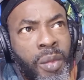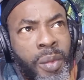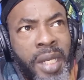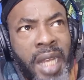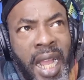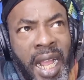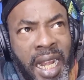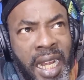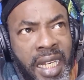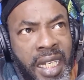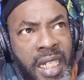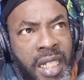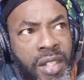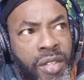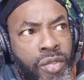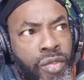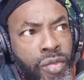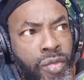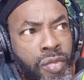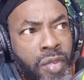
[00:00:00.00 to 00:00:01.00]
with all of
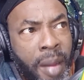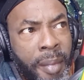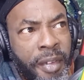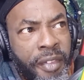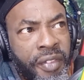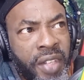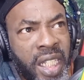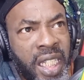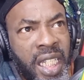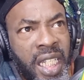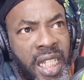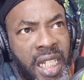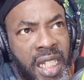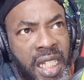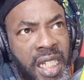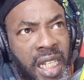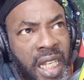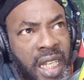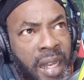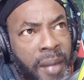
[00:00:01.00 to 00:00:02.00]
these
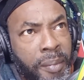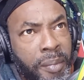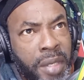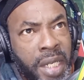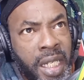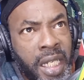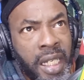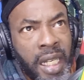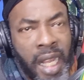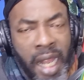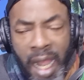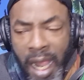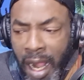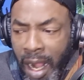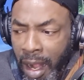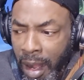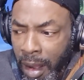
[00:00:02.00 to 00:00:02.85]
ramifications being,